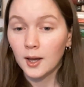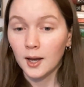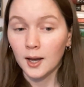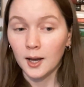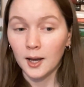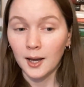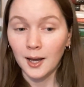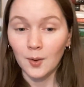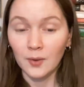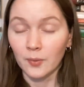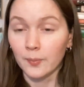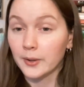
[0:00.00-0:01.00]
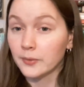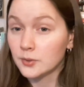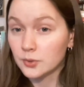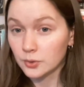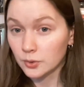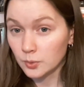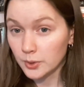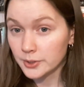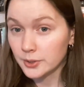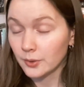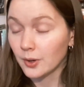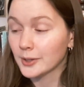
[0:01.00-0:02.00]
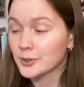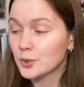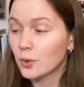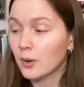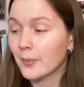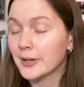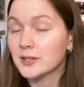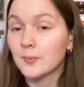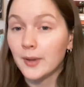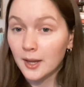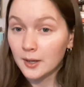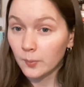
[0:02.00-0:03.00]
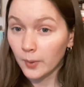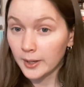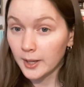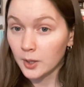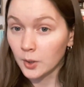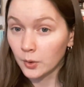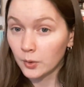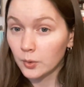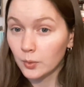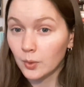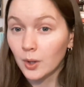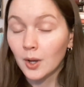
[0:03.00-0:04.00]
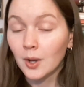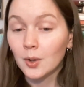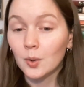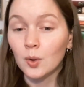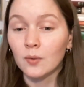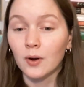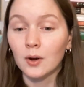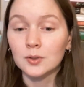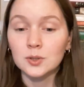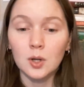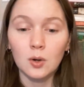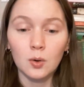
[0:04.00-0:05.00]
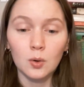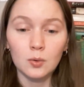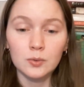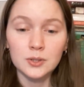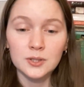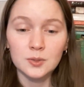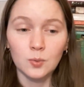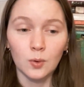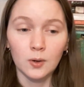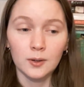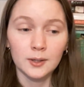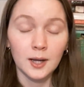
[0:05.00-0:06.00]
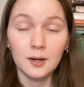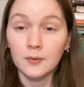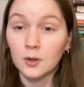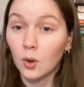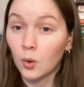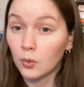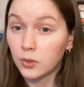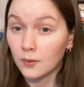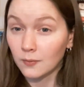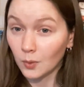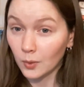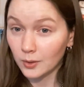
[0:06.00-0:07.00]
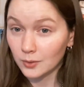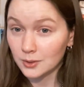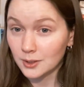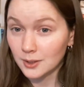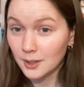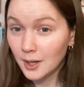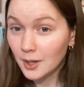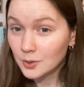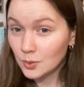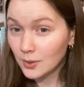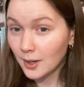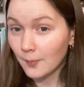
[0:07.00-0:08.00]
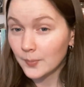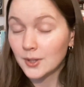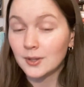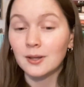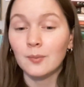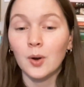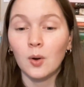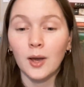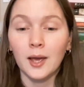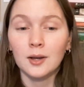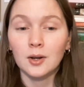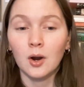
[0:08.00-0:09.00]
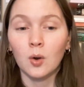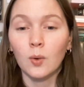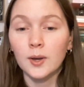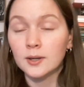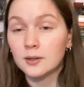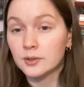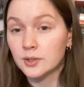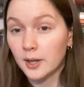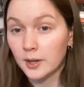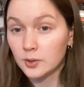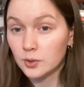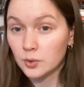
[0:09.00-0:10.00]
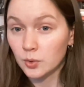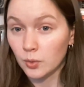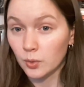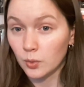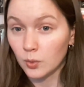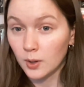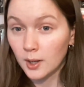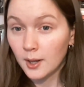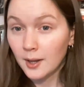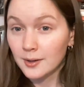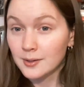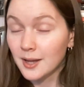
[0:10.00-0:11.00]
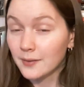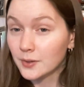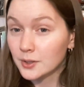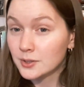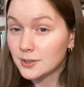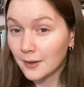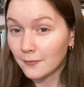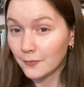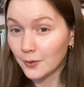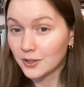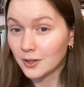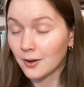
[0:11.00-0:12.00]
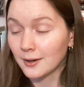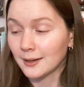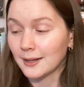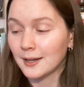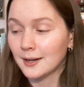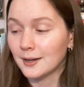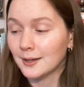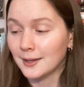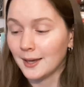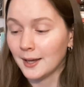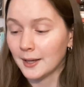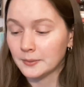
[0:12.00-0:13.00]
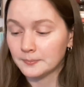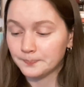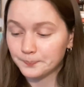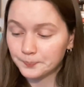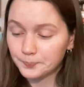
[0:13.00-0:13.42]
However big this crew is, they're not sure, but it's manned by a crew who have also sworn kind of an oath of loyalty to Captain Nemo and are quite content to never set foot on land again.